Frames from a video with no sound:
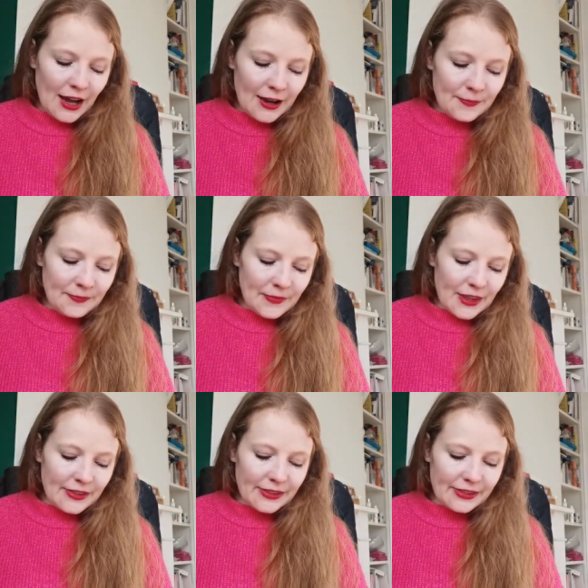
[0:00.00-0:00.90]
Um,
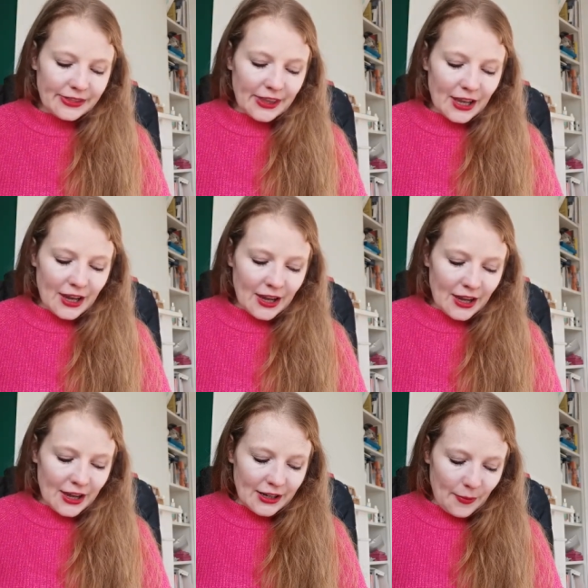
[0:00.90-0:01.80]

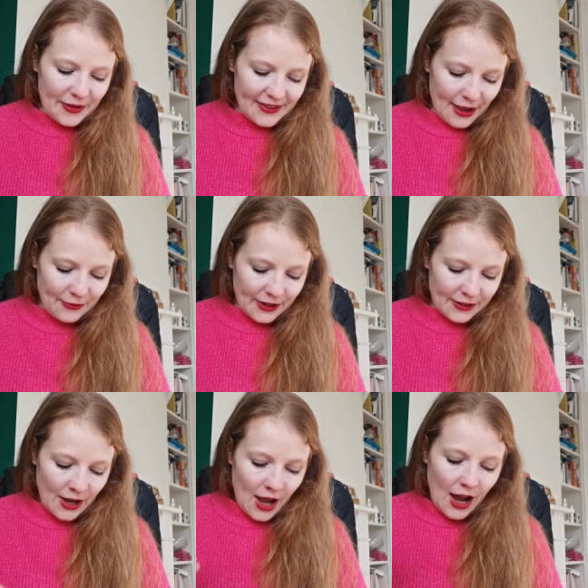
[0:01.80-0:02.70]
the number
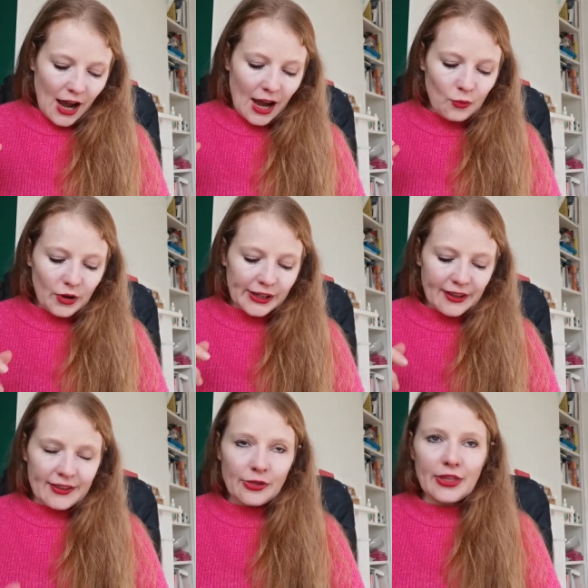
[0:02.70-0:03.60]
seven, I want
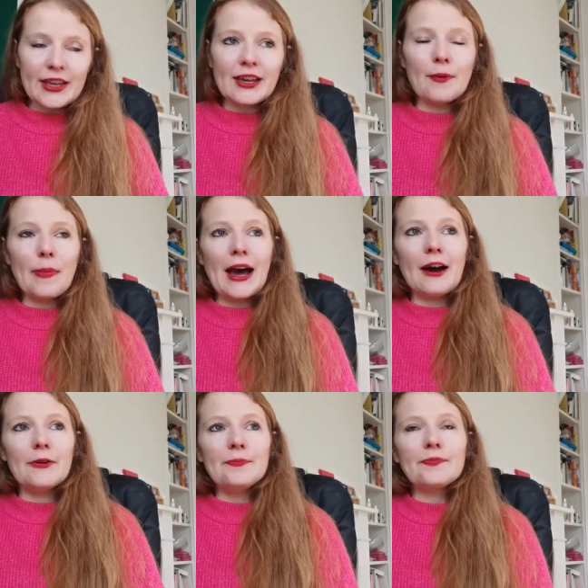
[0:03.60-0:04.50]
you to think
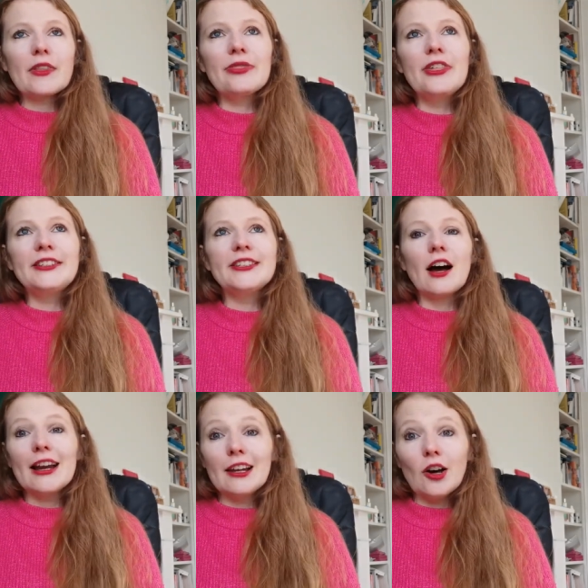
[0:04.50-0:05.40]
about the
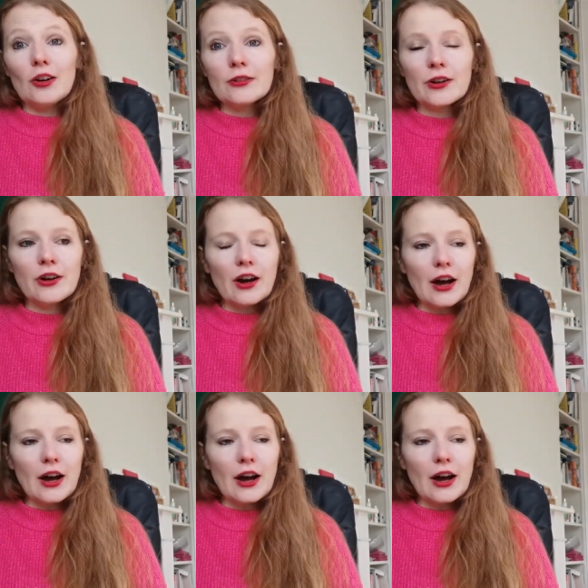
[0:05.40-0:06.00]
dialogue.